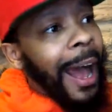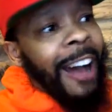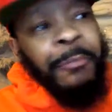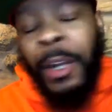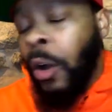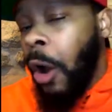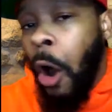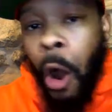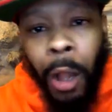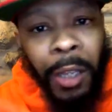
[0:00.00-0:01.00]
I've been on
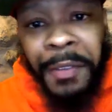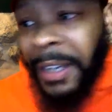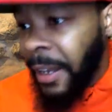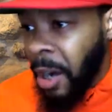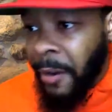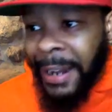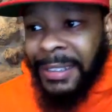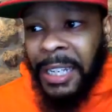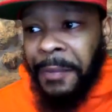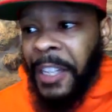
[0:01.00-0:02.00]
all of the NRA
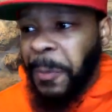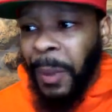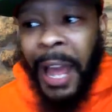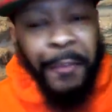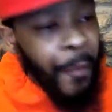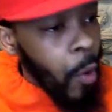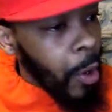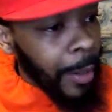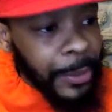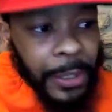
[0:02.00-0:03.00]
TV's
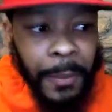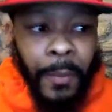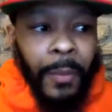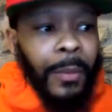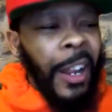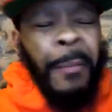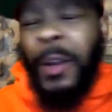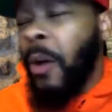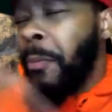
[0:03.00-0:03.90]
platforms. I've been on